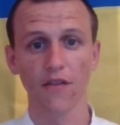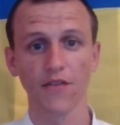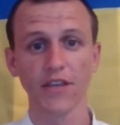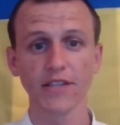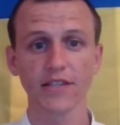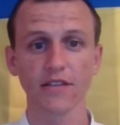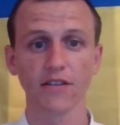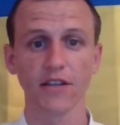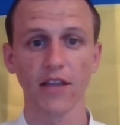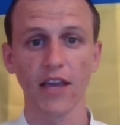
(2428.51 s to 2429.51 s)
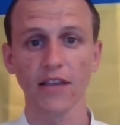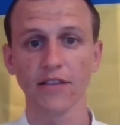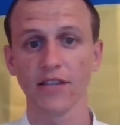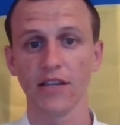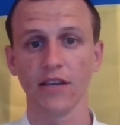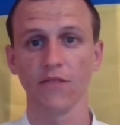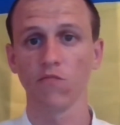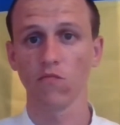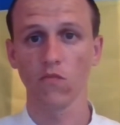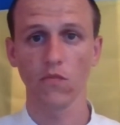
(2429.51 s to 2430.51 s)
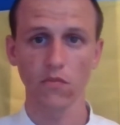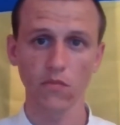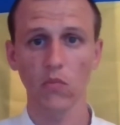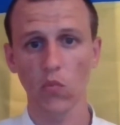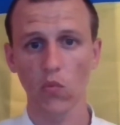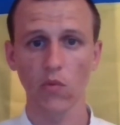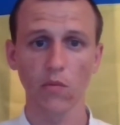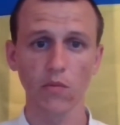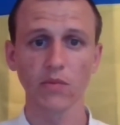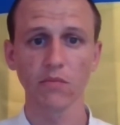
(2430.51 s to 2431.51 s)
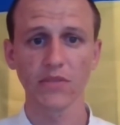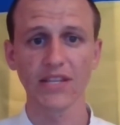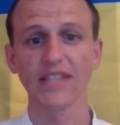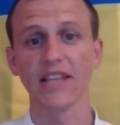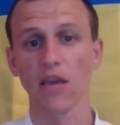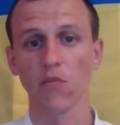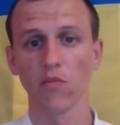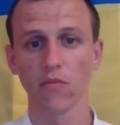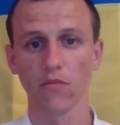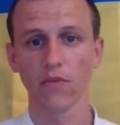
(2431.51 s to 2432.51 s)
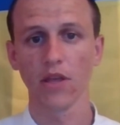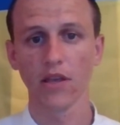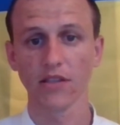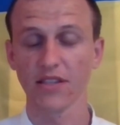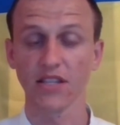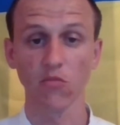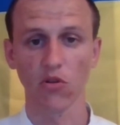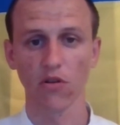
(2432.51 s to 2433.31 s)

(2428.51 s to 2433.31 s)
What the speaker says: this delay is the same. The